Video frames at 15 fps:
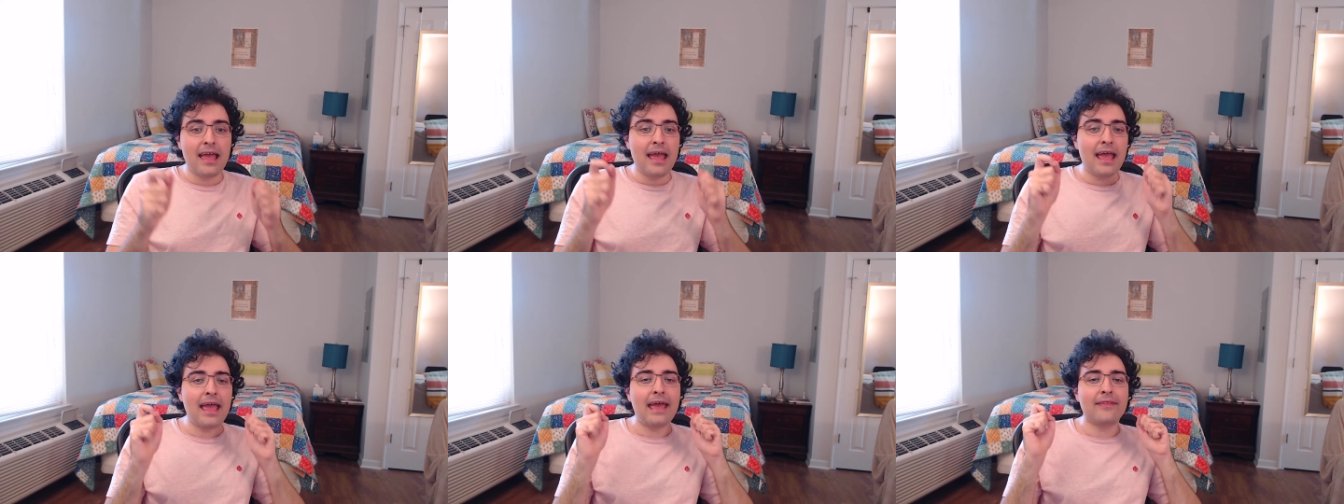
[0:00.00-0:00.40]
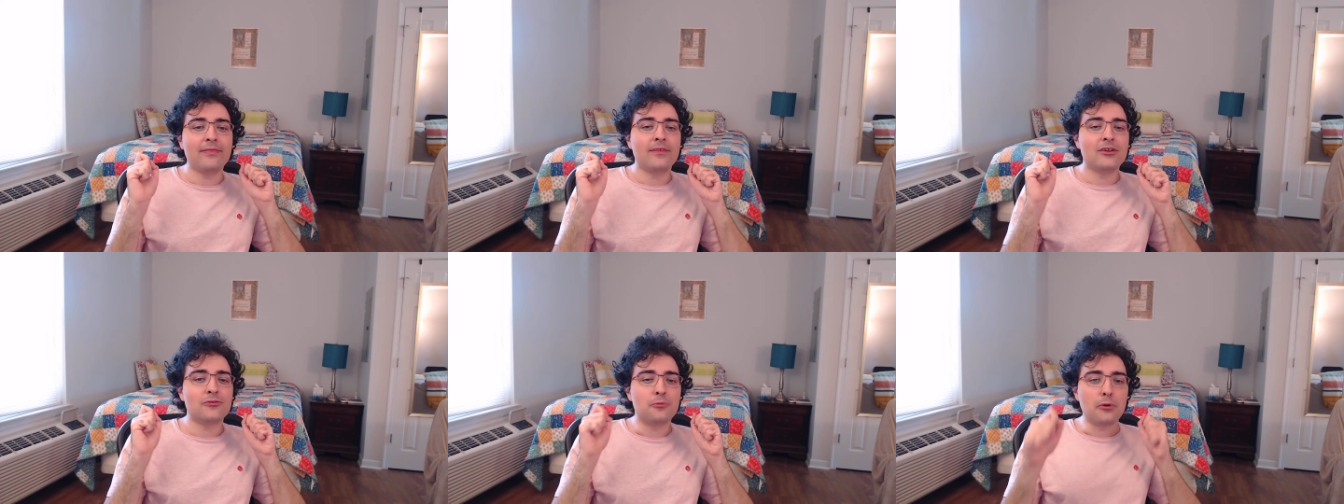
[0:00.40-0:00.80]
and
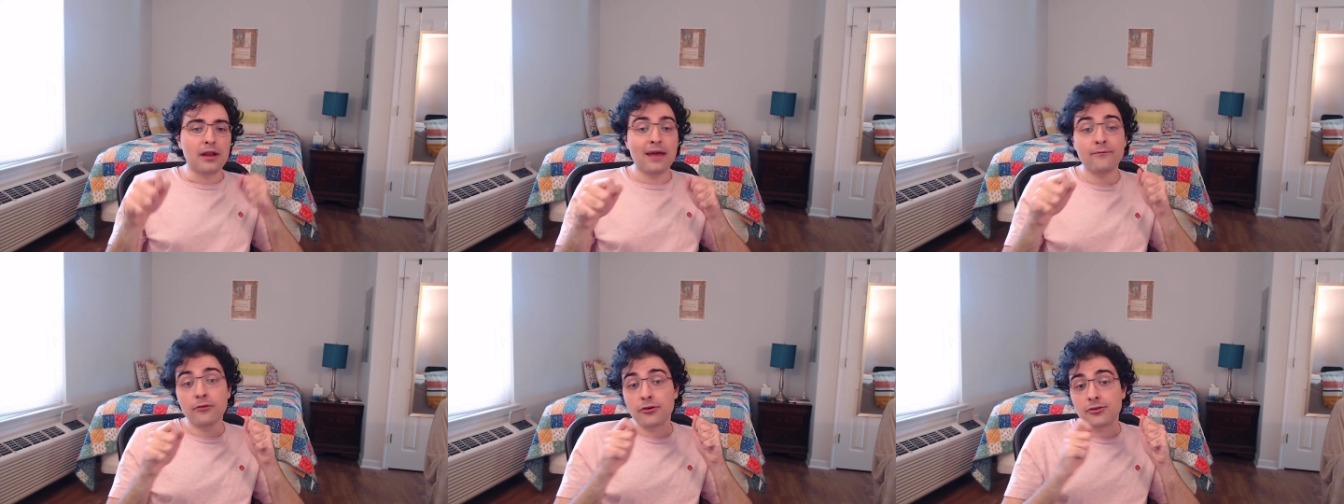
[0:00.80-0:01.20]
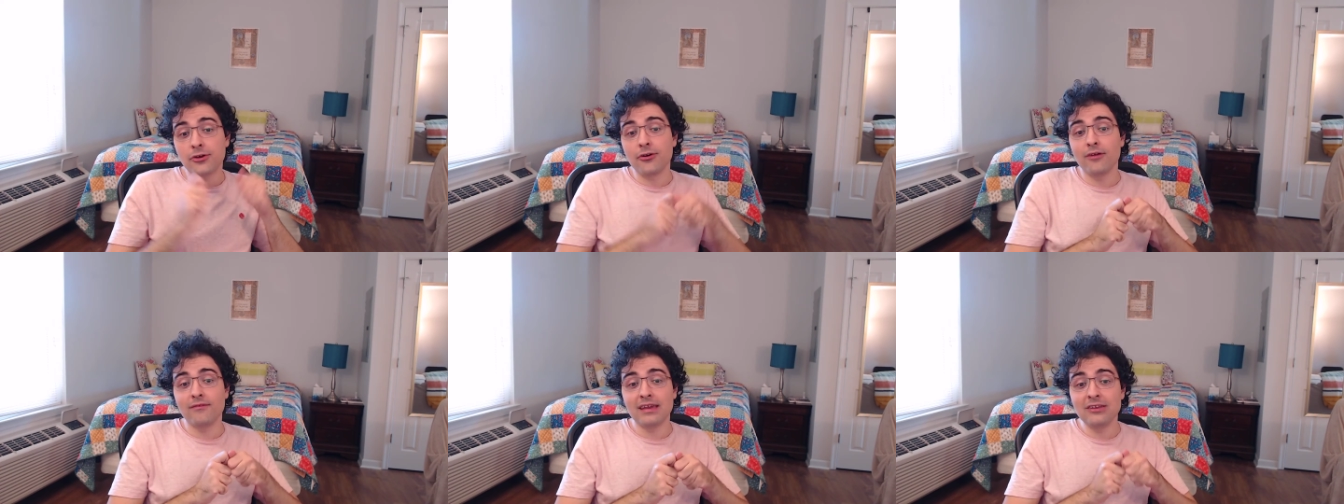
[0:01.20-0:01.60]
that whatever
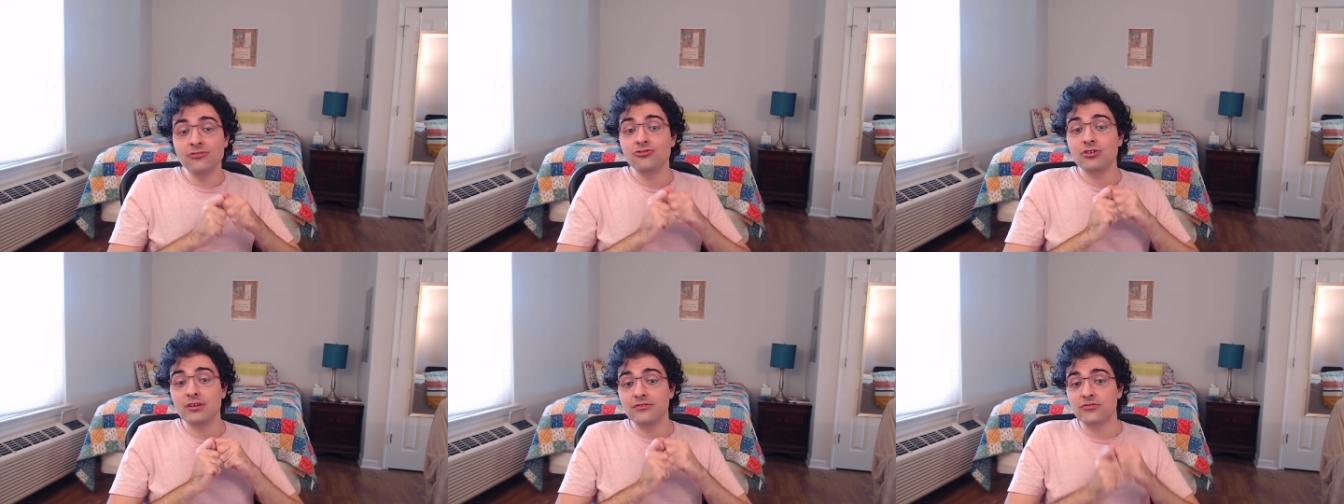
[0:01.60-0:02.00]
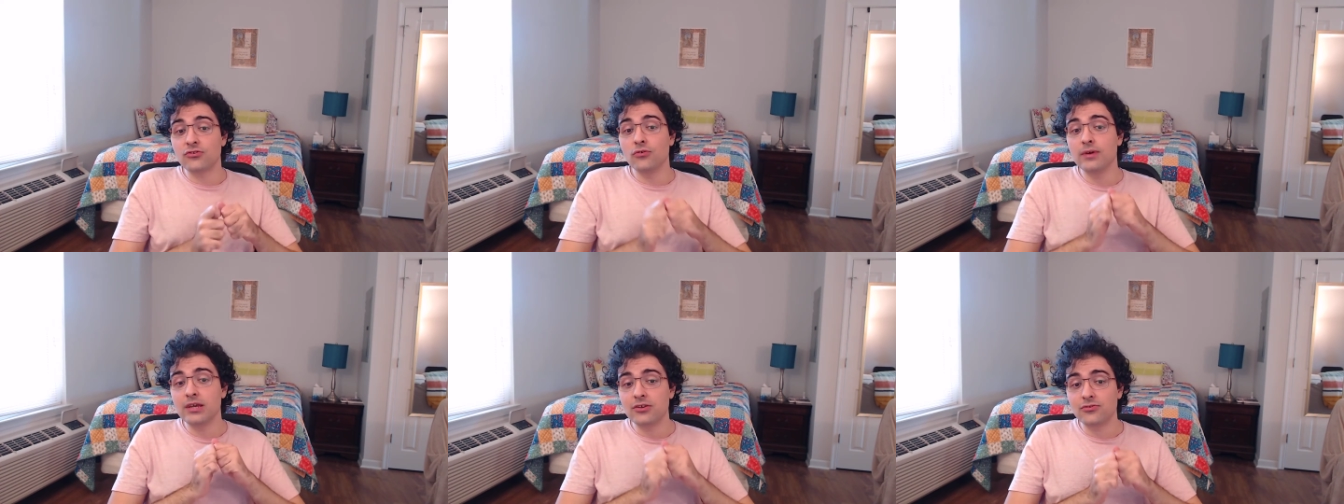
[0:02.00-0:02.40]
Teravangian is
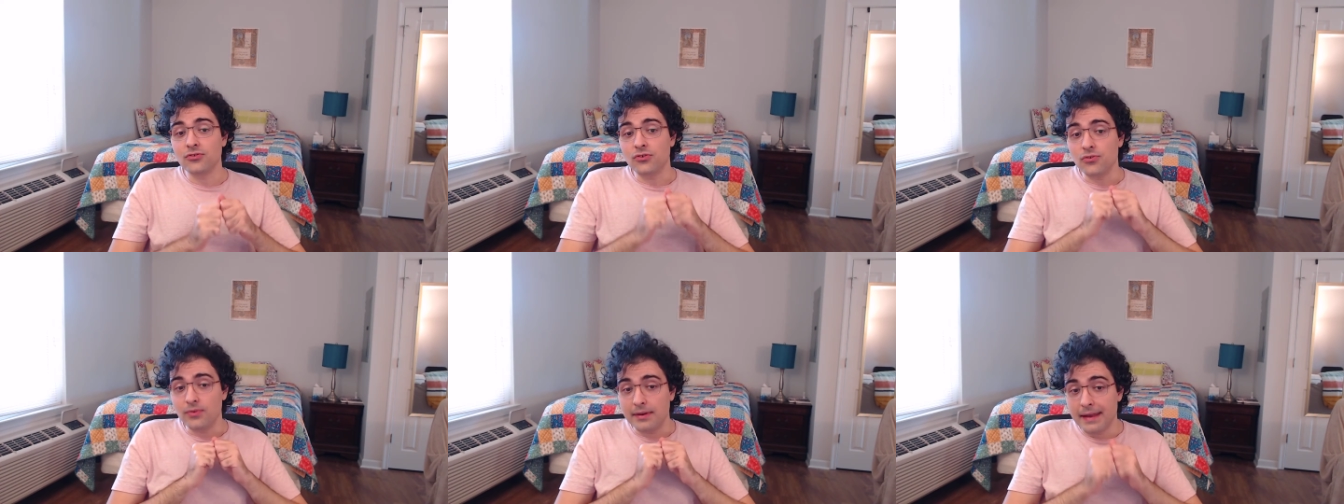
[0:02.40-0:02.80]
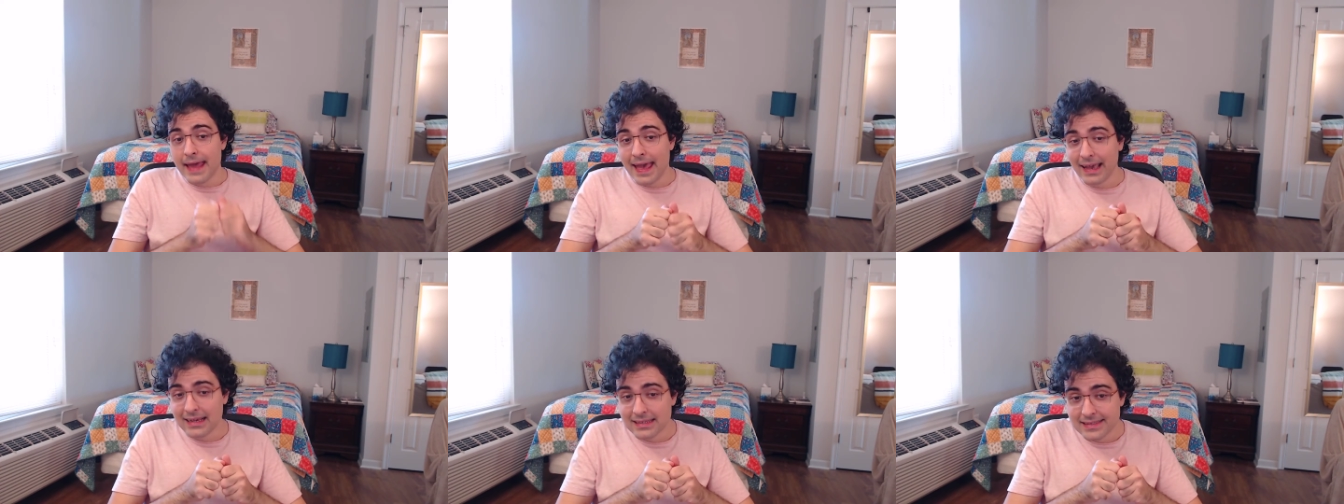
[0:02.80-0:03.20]
going to do
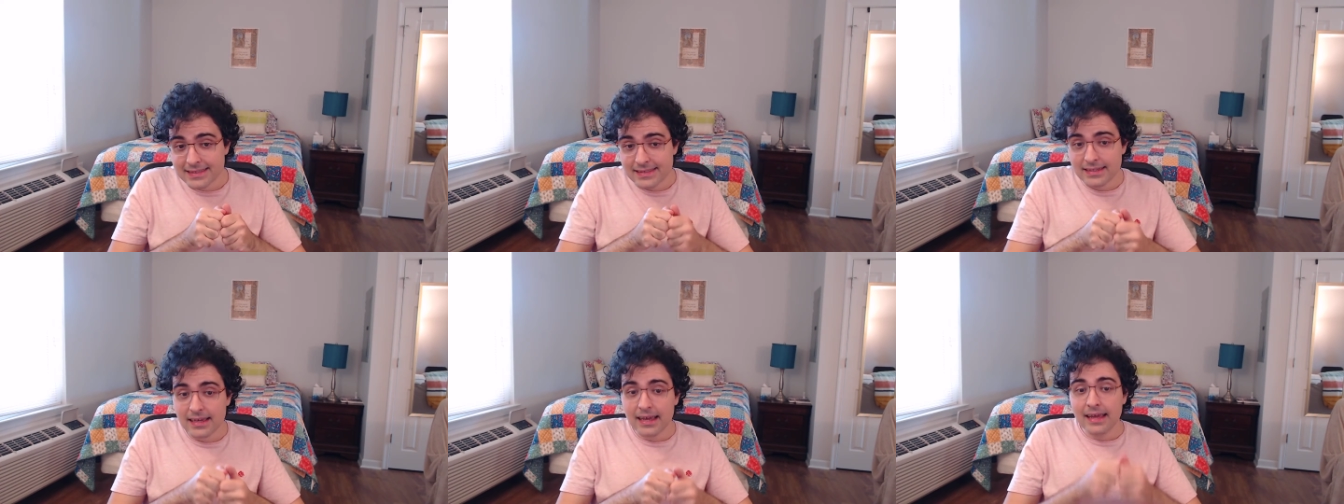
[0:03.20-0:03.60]
next